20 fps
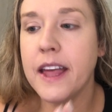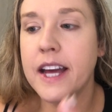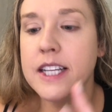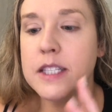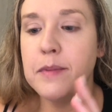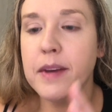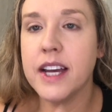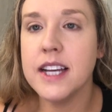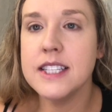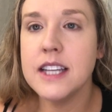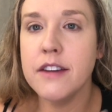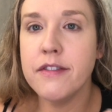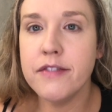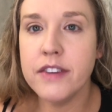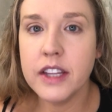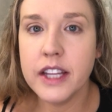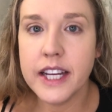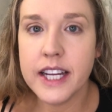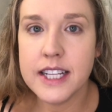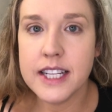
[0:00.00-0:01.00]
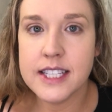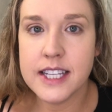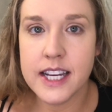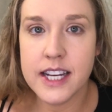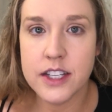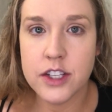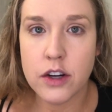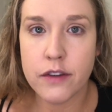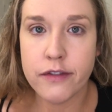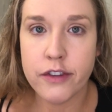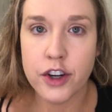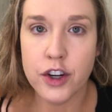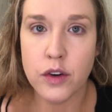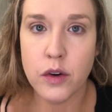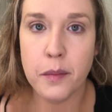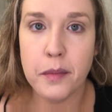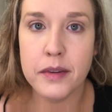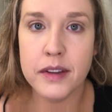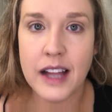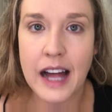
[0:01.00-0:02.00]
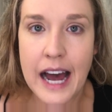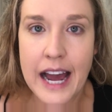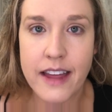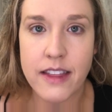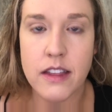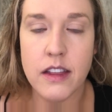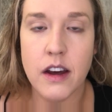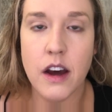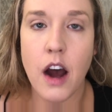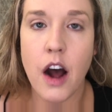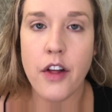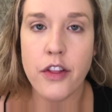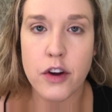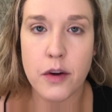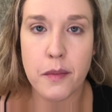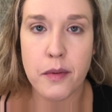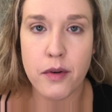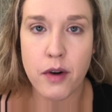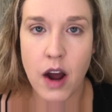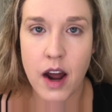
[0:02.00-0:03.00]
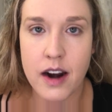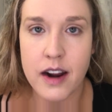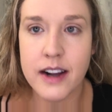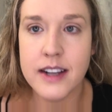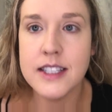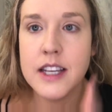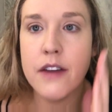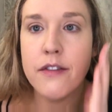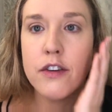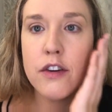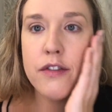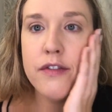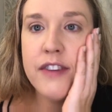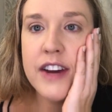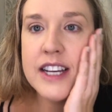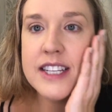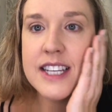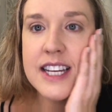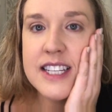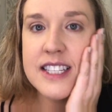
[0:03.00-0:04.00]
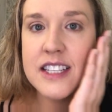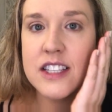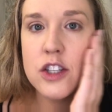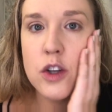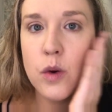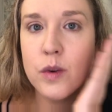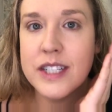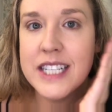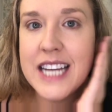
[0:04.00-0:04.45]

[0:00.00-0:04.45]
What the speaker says: is because I feel like it's easier for you to apply the other products if your face isn't so